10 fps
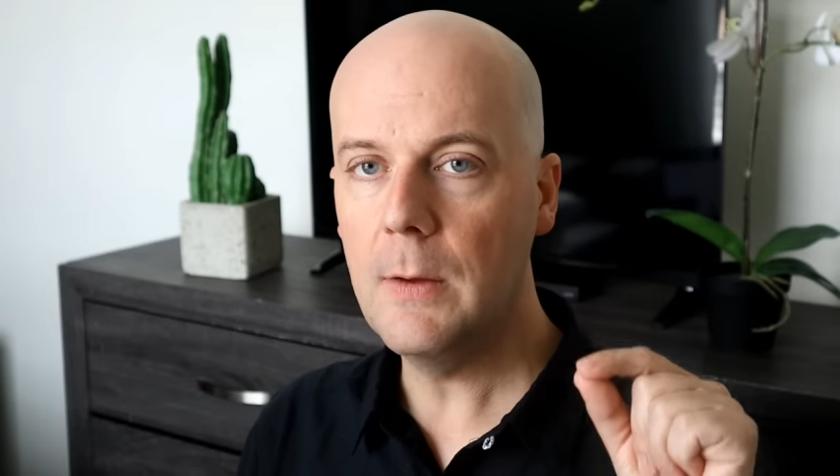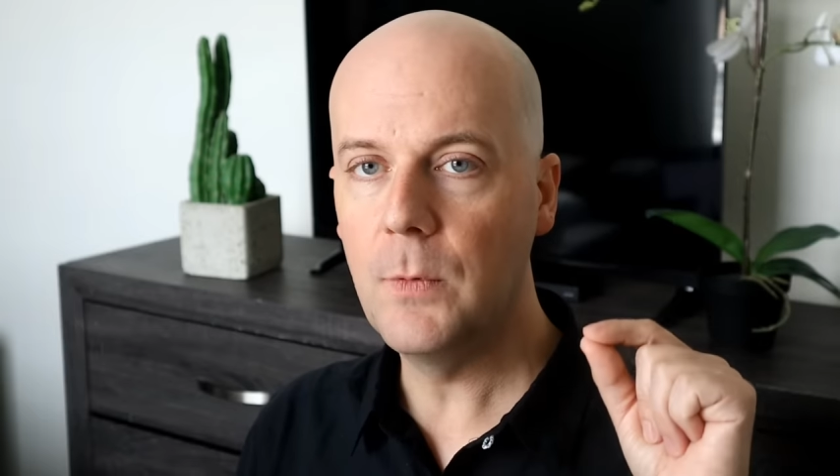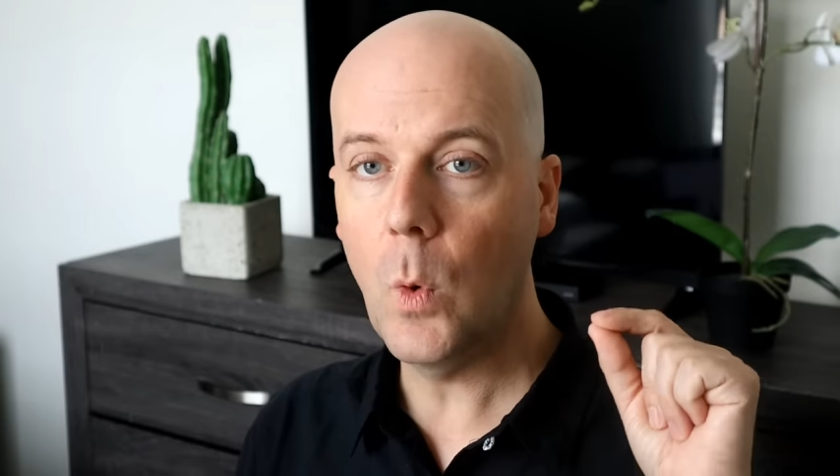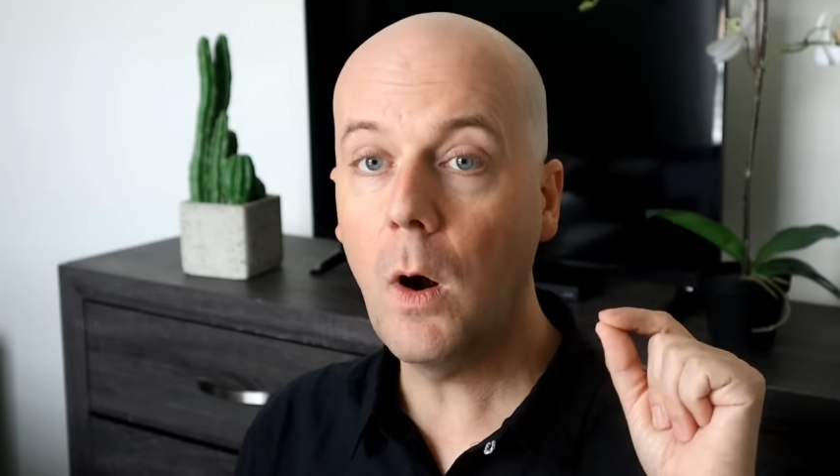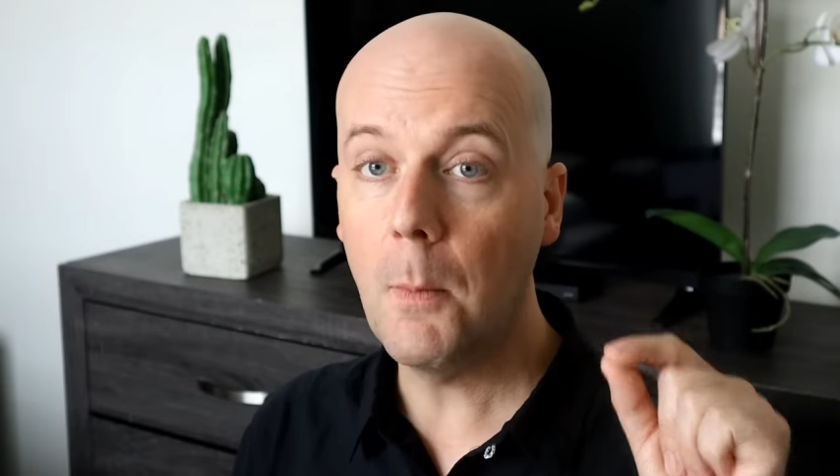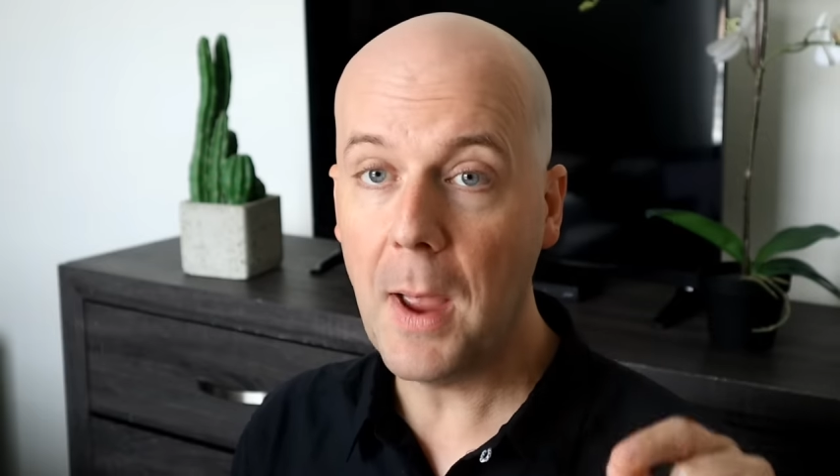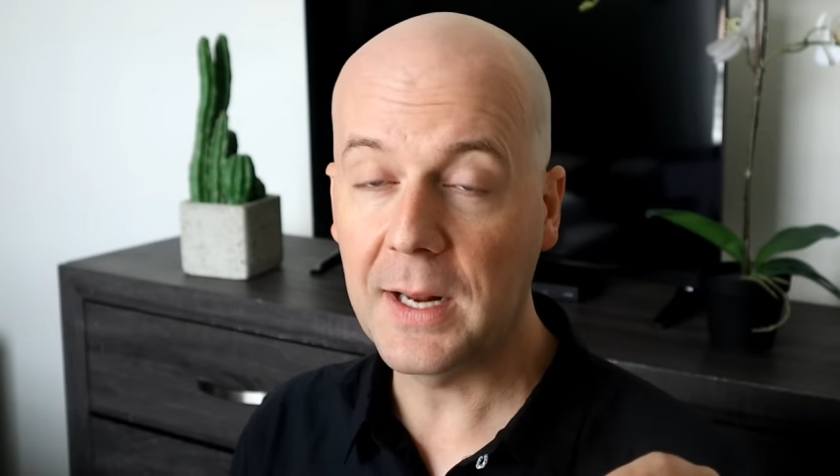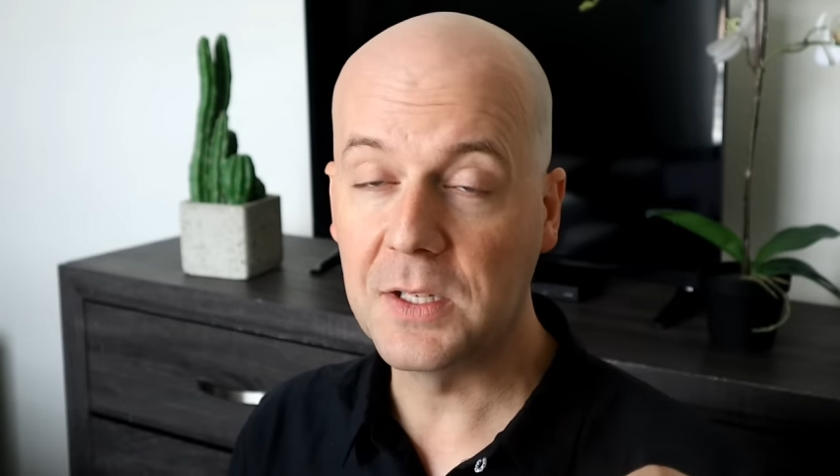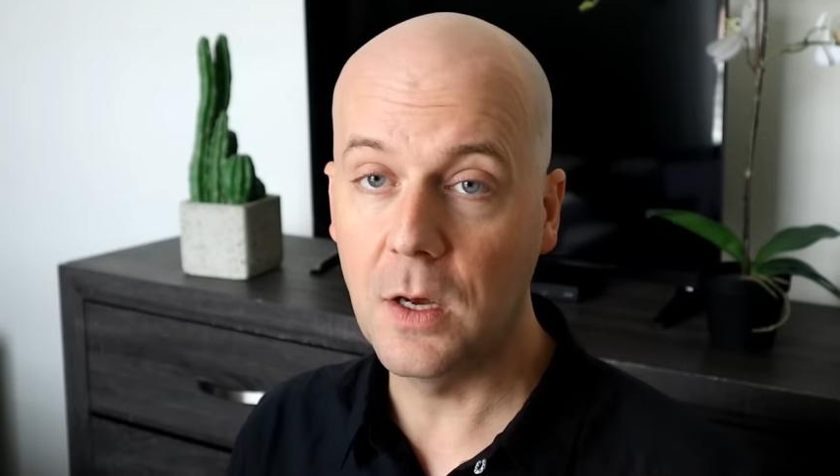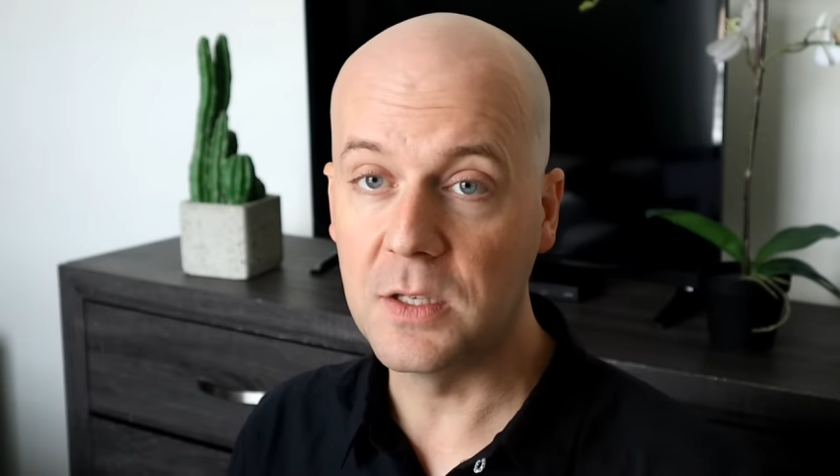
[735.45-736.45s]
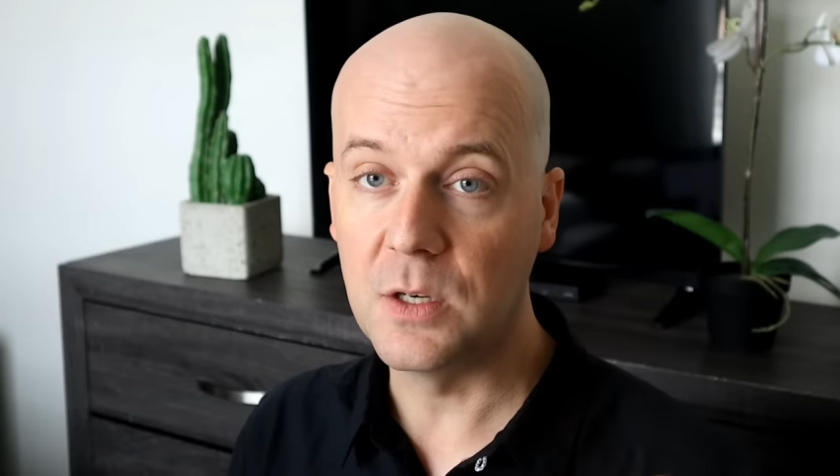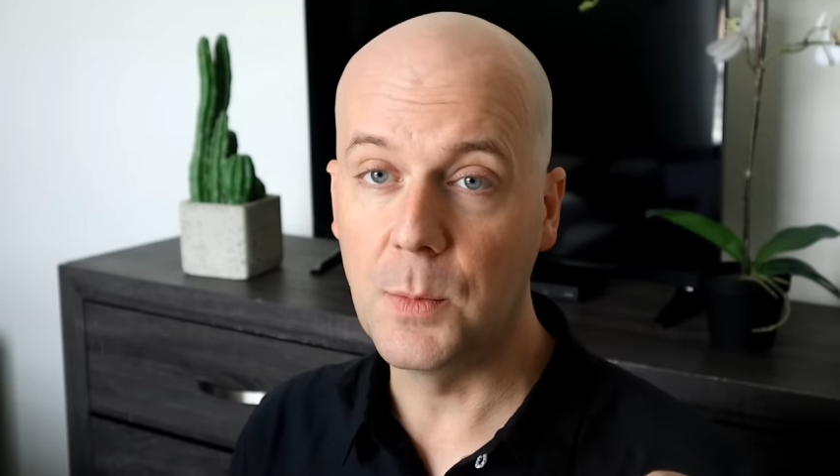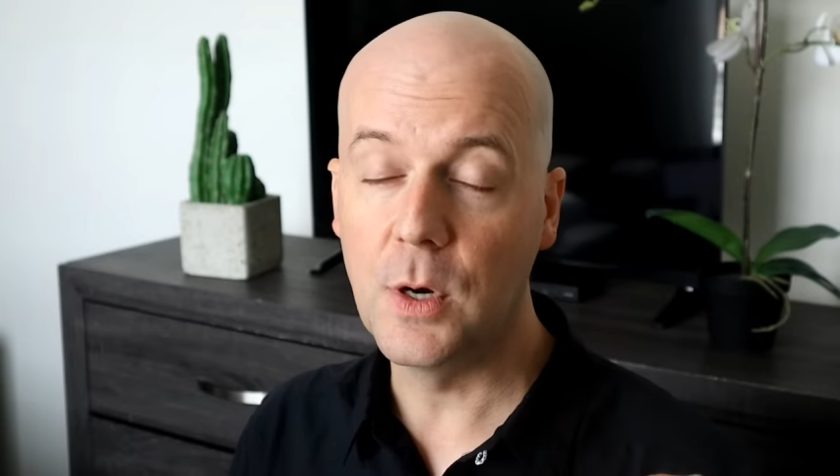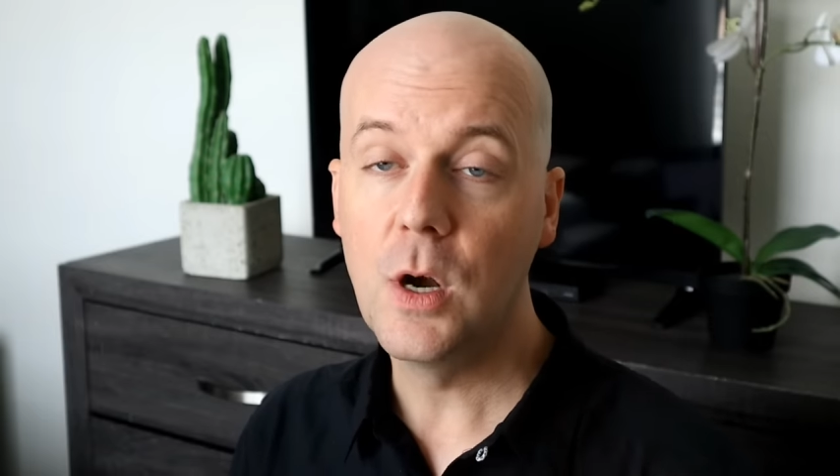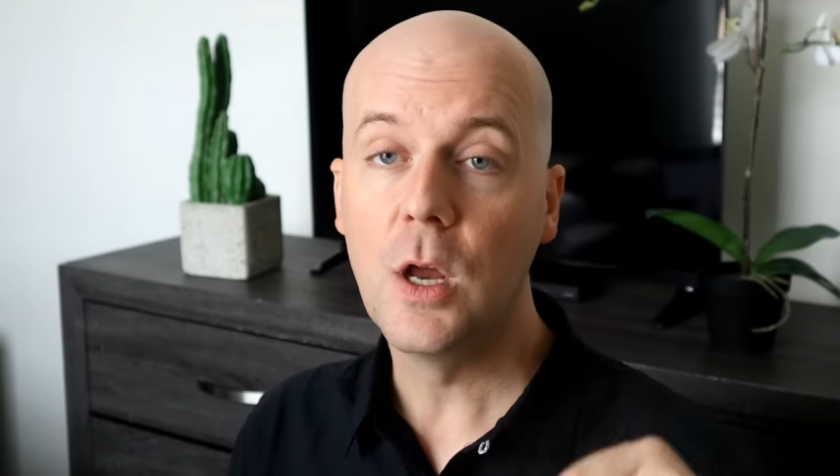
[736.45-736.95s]
If you are a Max
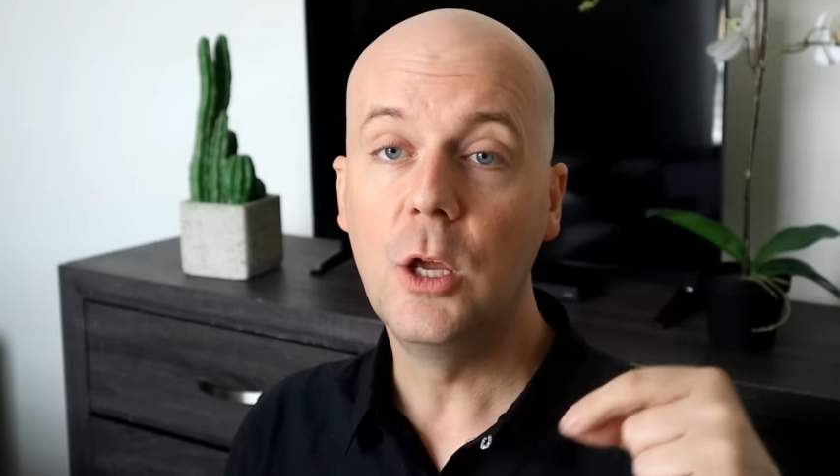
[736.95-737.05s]
customer,